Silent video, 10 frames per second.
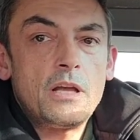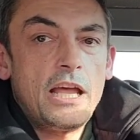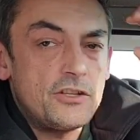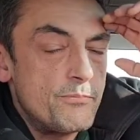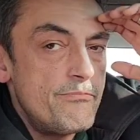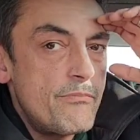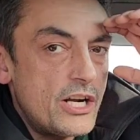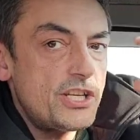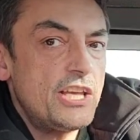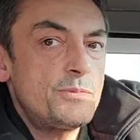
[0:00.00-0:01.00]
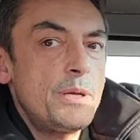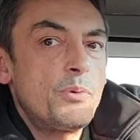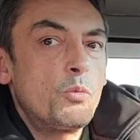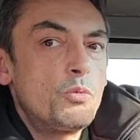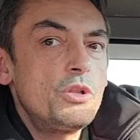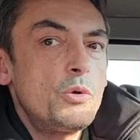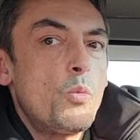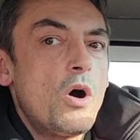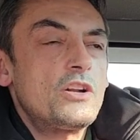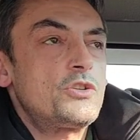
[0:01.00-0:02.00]
And as much as people really
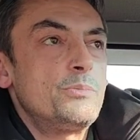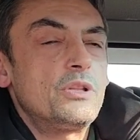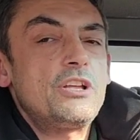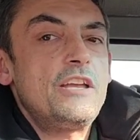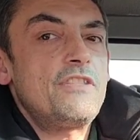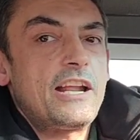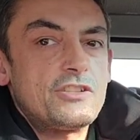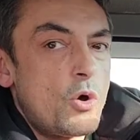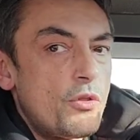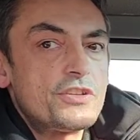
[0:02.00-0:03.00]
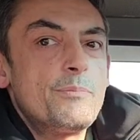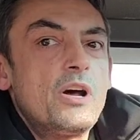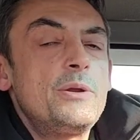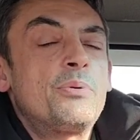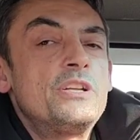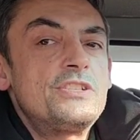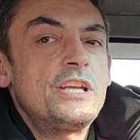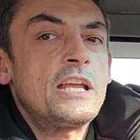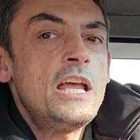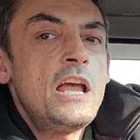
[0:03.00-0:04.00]
want to believe that it's all this money
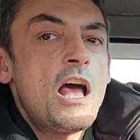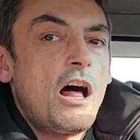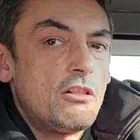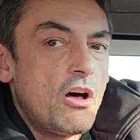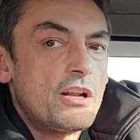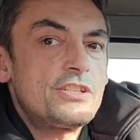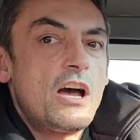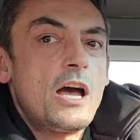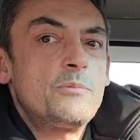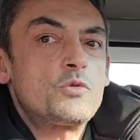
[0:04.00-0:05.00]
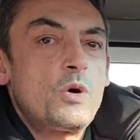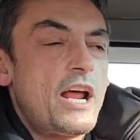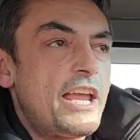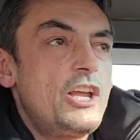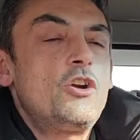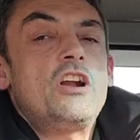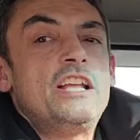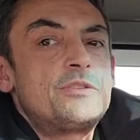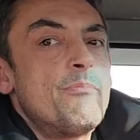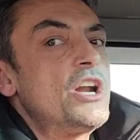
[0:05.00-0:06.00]
printing, a lot of times when I hear
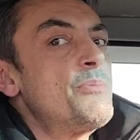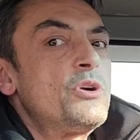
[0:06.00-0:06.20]
it's money